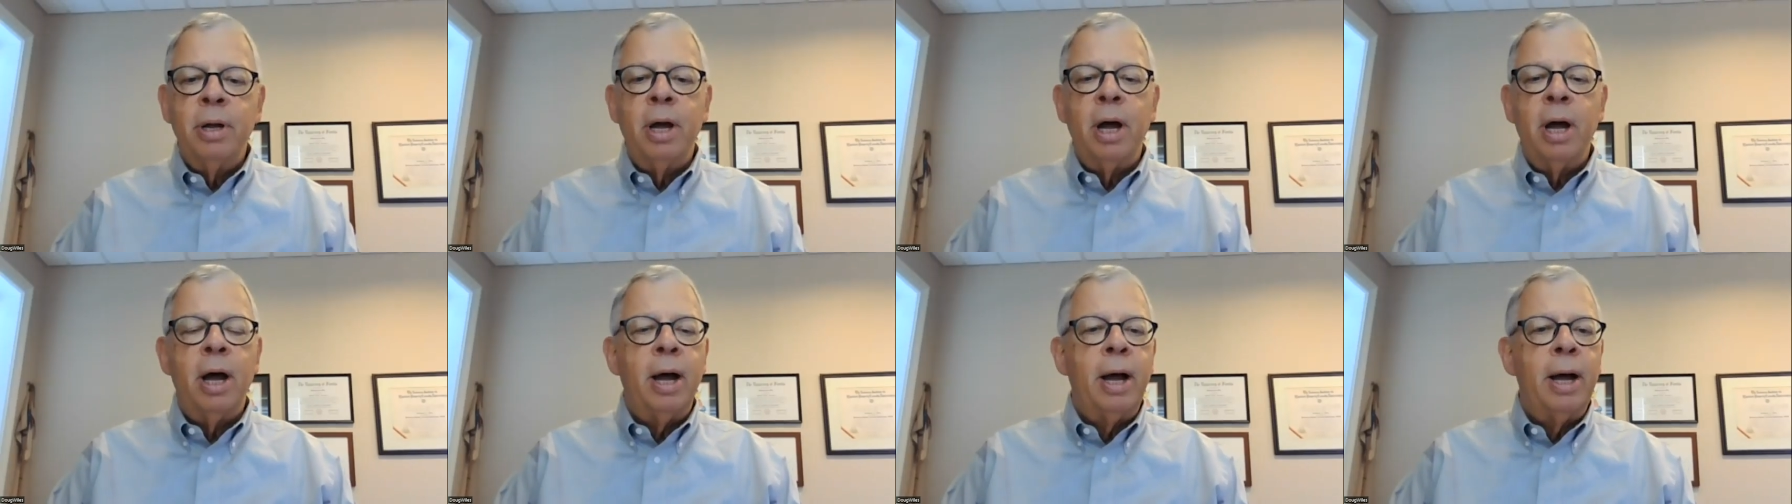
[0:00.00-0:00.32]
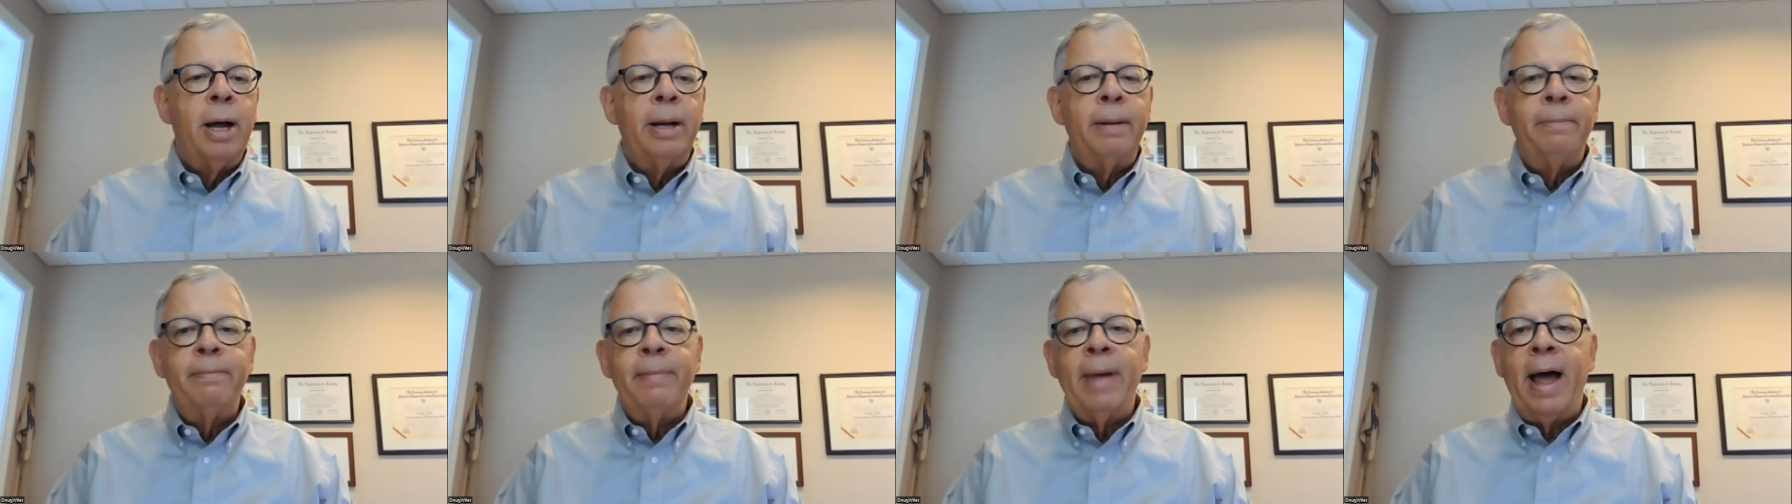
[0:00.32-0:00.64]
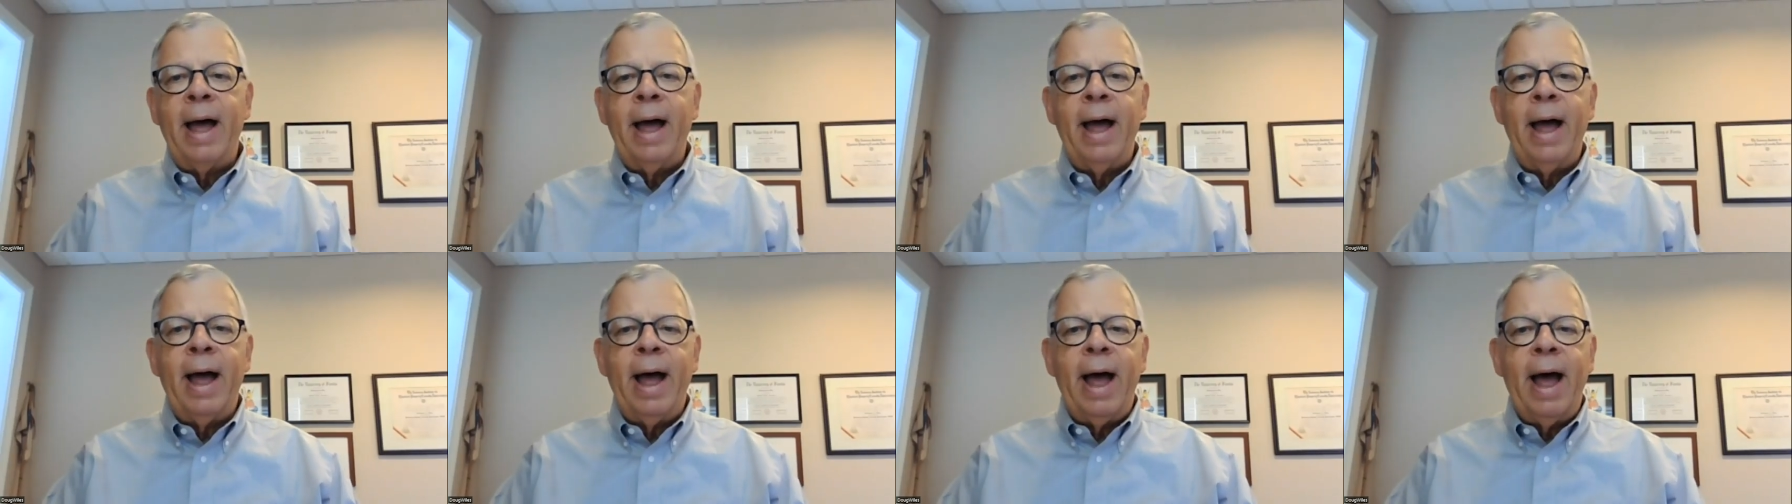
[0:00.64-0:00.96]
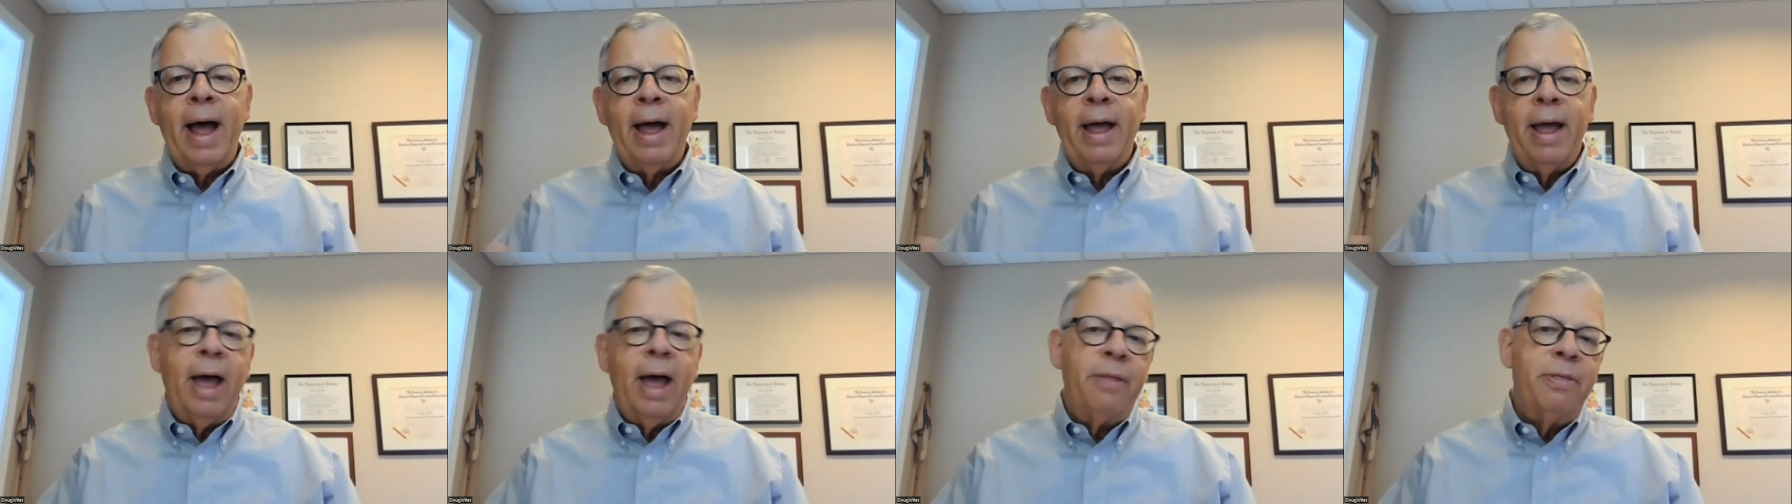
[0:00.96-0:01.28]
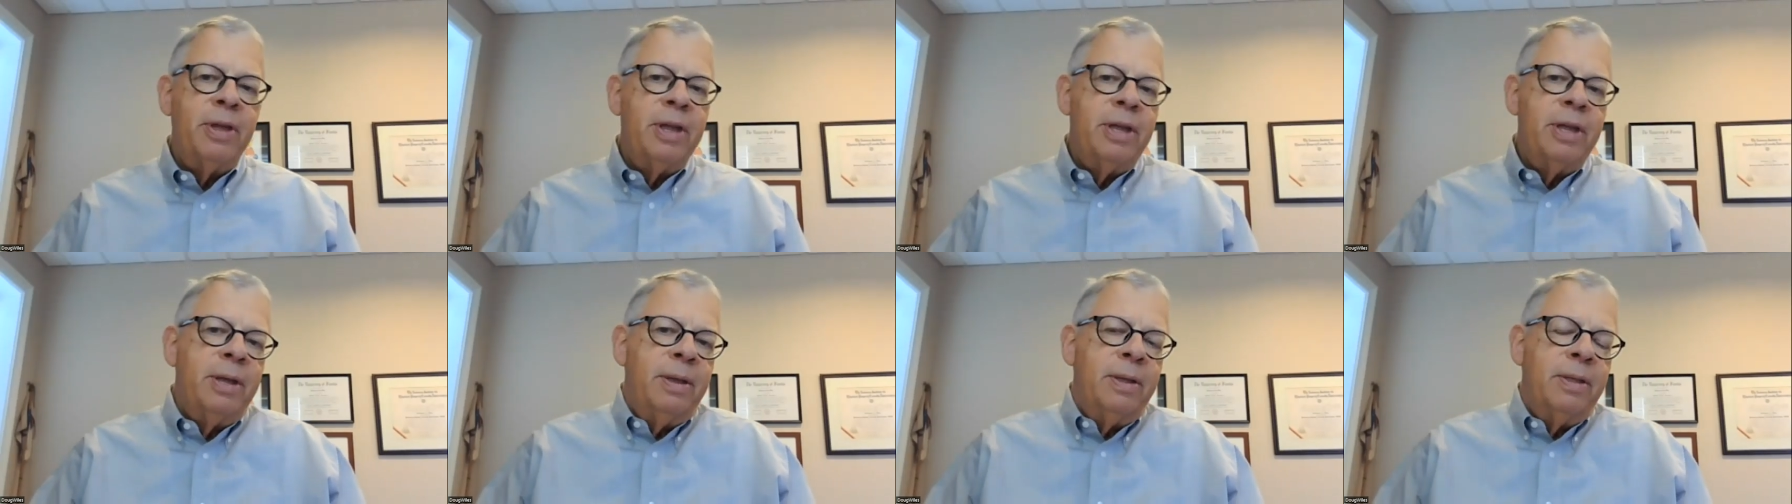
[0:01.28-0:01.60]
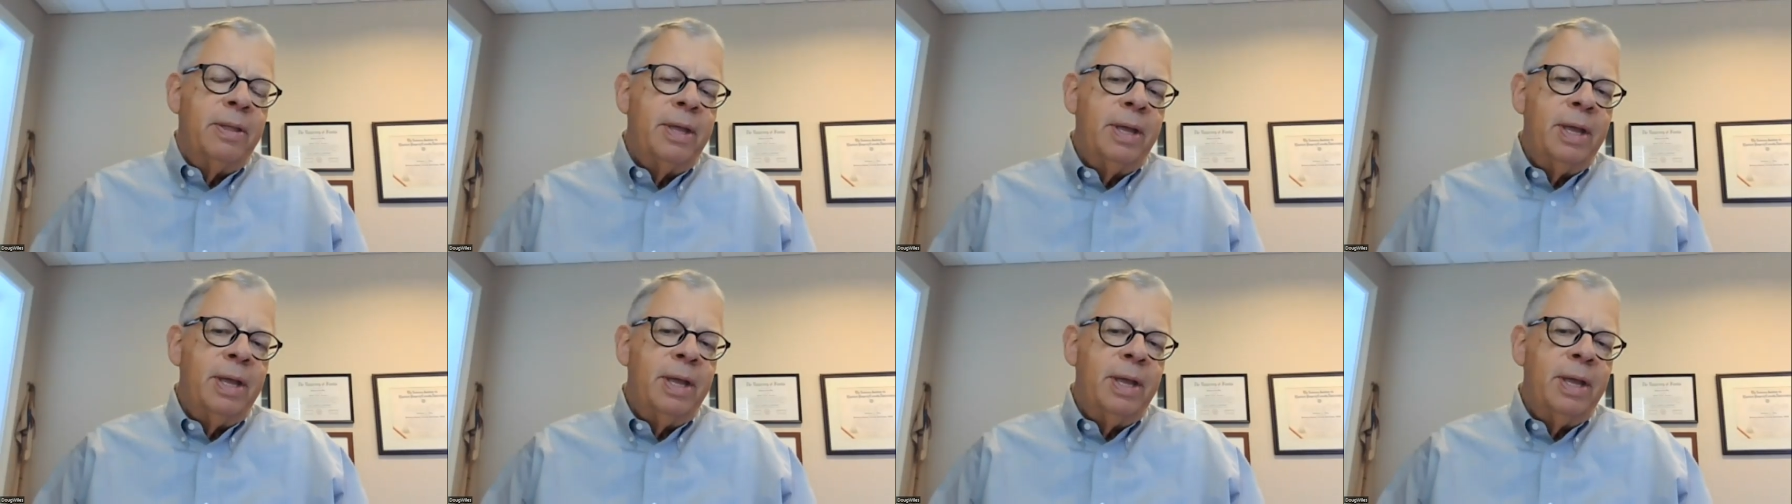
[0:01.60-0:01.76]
Um, I, I, the